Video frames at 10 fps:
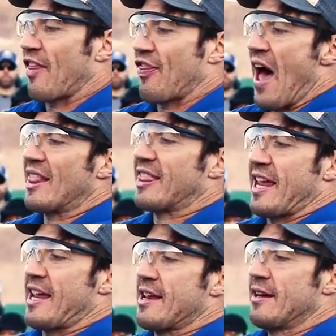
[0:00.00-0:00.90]
that
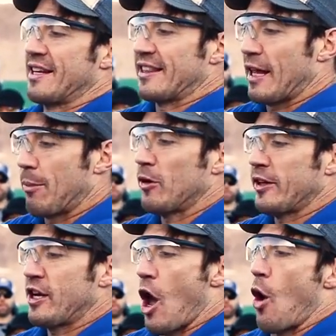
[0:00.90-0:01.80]
thing,
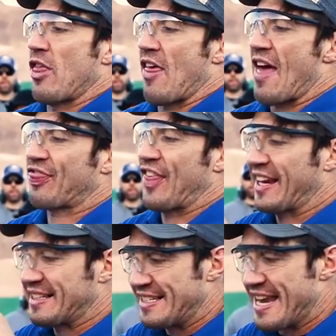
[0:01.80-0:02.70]
deliberately knowing that
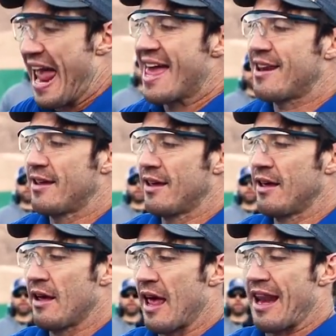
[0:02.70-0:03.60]
thing is dead,
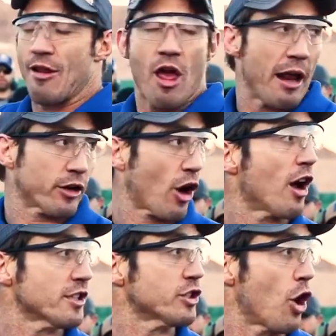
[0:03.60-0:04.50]
and
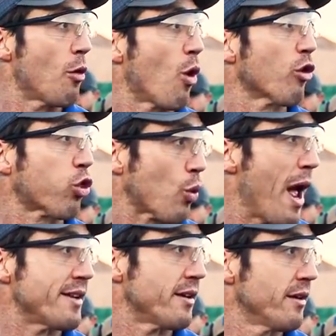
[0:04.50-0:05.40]
causes no more
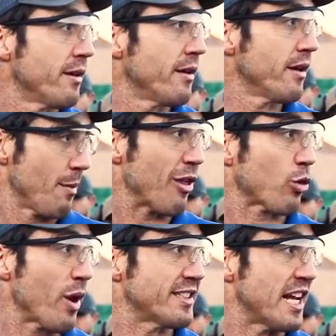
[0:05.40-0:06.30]
threat. My
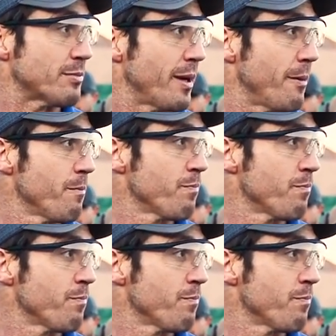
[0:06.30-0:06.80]
threat assessment.